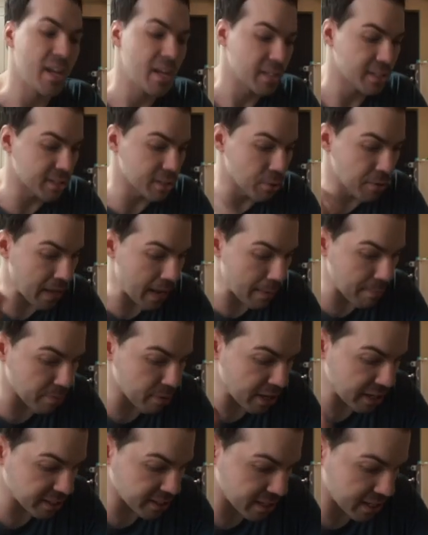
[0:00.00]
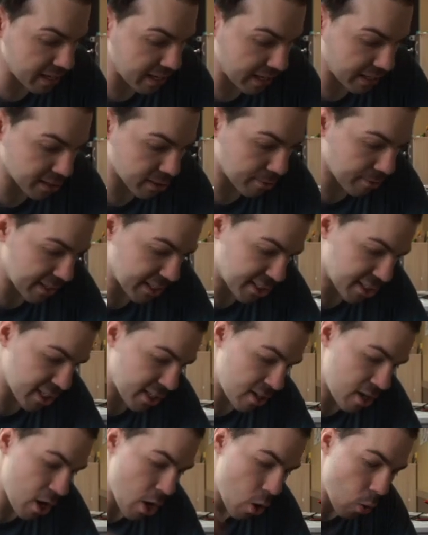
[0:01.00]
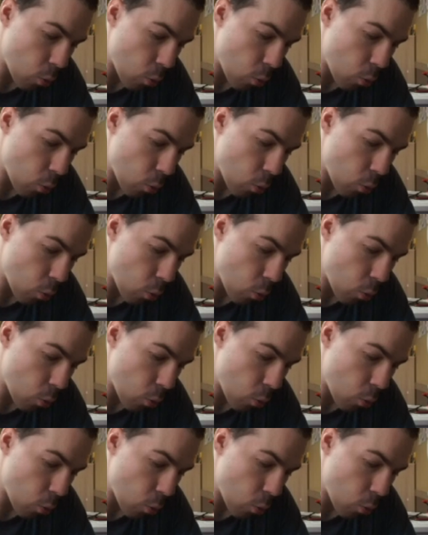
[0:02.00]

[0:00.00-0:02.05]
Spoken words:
So that brings the next question.